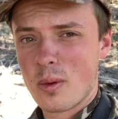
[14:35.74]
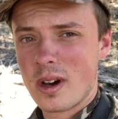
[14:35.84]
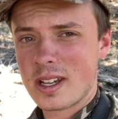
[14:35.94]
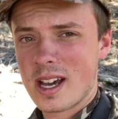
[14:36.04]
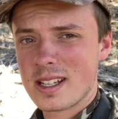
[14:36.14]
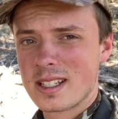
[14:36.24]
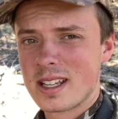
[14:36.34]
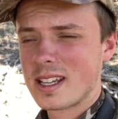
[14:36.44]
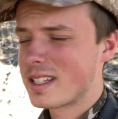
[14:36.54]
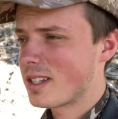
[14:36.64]
Guys,
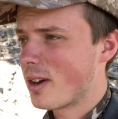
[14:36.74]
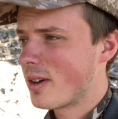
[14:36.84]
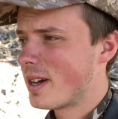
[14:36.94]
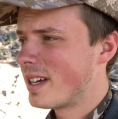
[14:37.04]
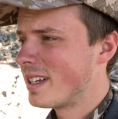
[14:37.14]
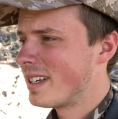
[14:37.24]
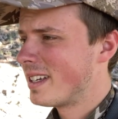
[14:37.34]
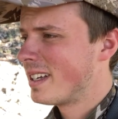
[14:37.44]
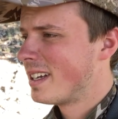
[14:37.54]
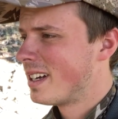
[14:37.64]
so
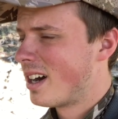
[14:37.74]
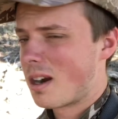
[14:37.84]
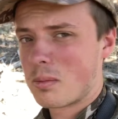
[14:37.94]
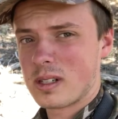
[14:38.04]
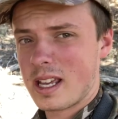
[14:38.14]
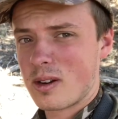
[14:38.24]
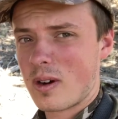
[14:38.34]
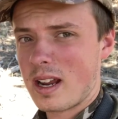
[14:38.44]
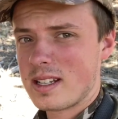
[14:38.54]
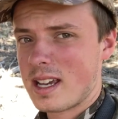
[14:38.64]
our plan
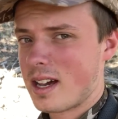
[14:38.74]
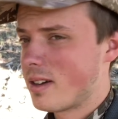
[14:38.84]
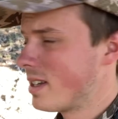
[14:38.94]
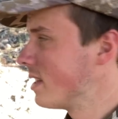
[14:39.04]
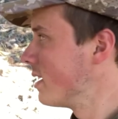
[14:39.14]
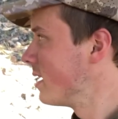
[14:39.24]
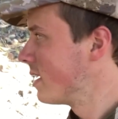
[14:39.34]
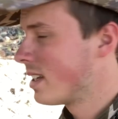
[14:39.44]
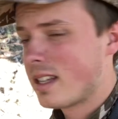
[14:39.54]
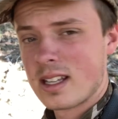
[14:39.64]
right now
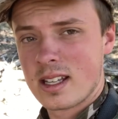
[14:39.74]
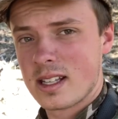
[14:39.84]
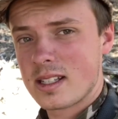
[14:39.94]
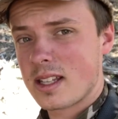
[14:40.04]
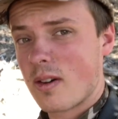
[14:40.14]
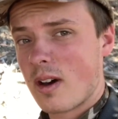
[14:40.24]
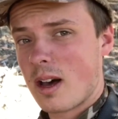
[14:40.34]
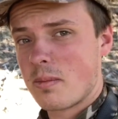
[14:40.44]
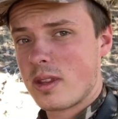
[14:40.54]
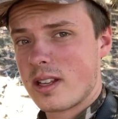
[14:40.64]
is to go
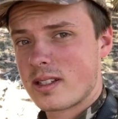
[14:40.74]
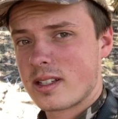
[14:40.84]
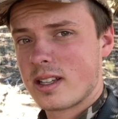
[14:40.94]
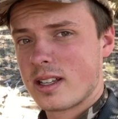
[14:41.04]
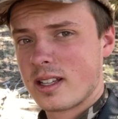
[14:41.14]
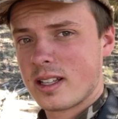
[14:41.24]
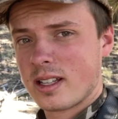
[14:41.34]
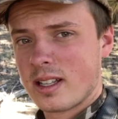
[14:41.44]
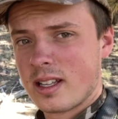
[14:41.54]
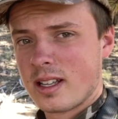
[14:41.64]
up this
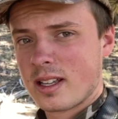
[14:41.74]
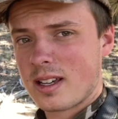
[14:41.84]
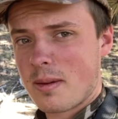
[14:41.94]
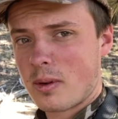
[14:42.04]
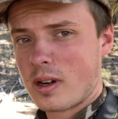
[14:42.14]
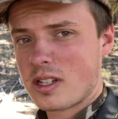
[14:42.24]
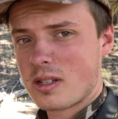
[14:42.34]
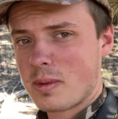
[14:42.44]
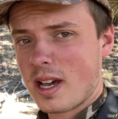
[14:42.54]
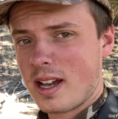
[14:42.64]
couple ridges
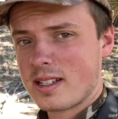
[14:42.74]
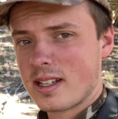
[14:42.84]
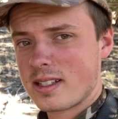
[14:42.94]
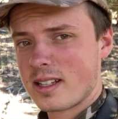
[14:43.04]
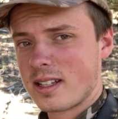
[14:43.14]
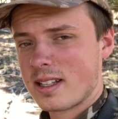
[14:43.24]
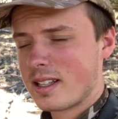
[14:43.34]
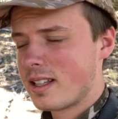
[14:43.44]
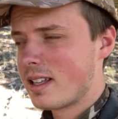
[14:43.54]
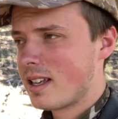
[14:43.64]
behind us
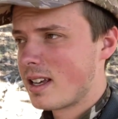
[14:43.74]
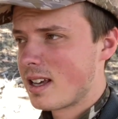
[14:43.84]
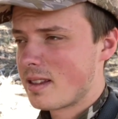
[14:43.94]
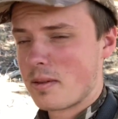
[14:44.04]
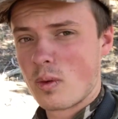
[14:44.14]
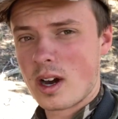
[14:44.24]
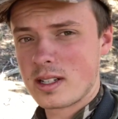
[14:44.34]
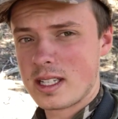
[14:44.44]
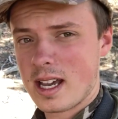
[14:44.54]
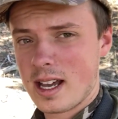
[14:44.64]
and walk
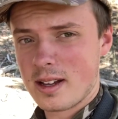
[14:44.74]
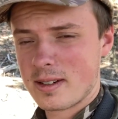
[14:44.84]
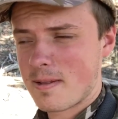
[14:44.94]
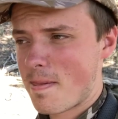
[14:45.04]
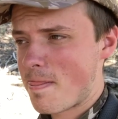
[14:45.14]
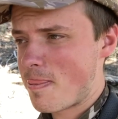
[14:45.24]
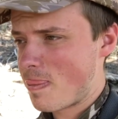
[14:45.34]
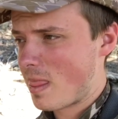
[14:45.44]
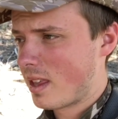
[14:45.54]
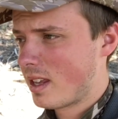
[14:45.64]
down,
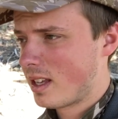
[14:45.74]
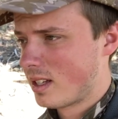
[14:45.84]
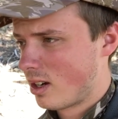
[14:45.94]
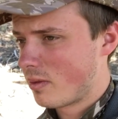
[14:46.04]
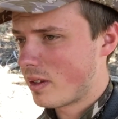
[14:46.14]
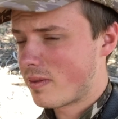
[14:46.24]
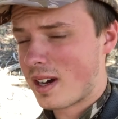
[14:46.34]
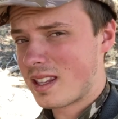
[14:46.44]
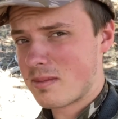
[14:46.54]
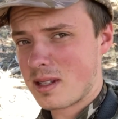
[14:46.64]
hopefully
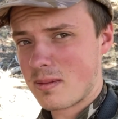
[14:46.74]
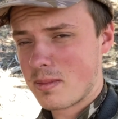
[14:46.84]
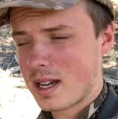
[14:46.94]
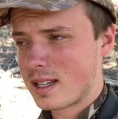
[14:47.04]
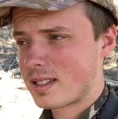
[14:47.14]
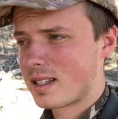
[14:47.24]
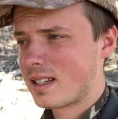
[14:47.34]
find them in their beds.